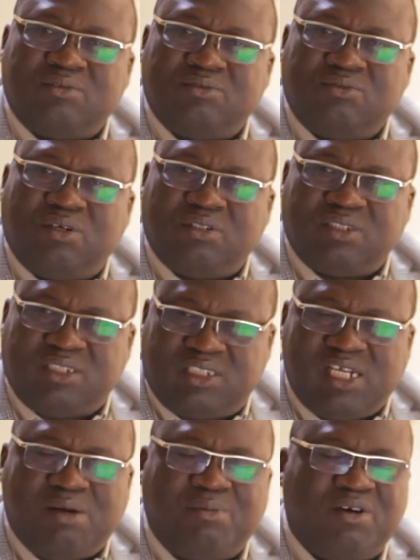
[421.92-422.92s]
was the
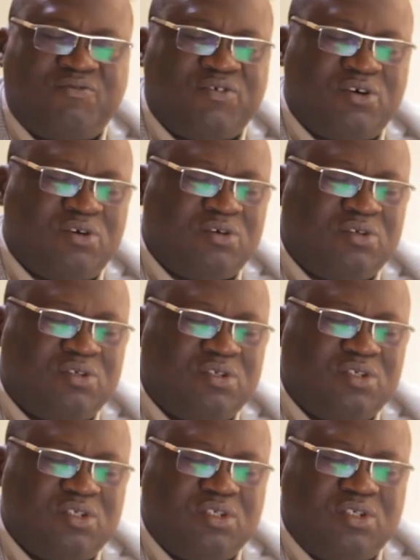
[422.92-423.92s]
chairman for
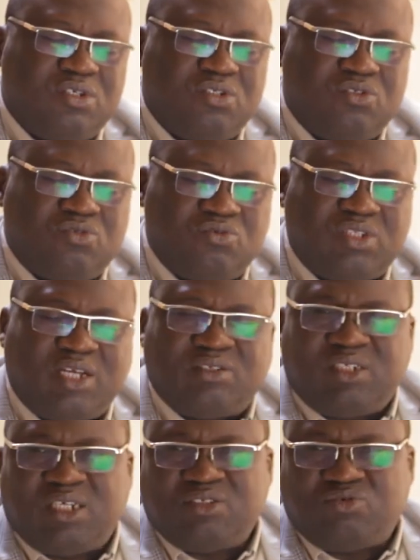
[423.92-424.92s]

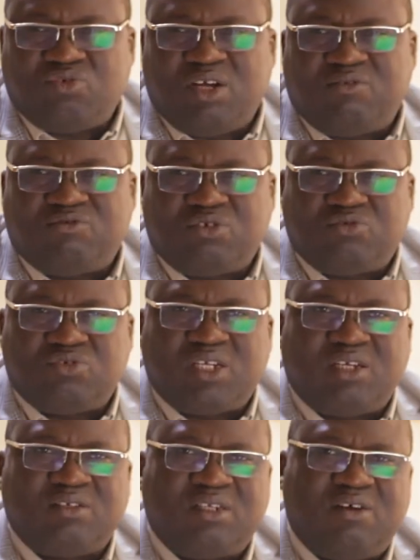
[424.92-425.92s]
2012 to
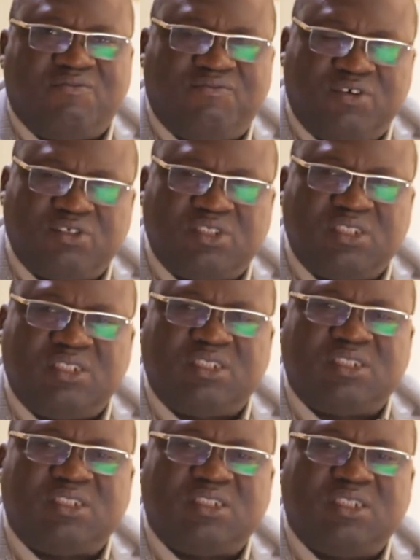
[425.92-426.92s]
2014.
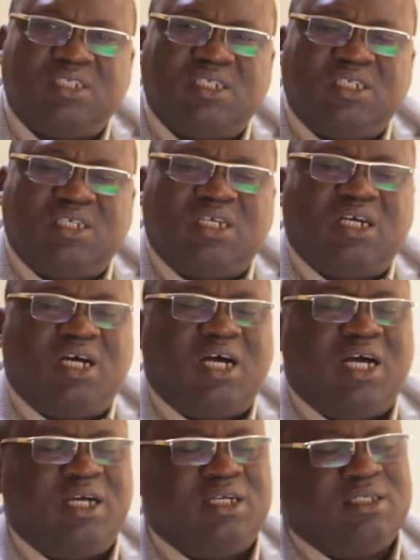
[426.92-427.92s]

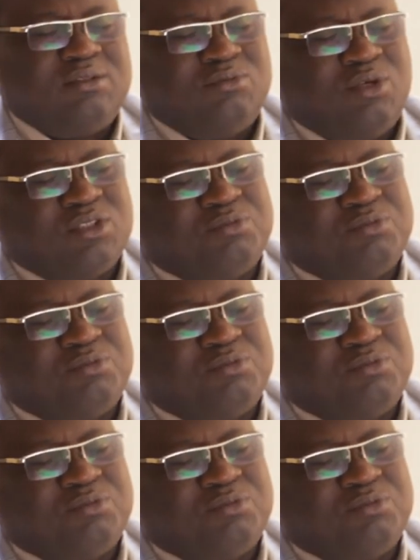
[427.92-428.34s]
I was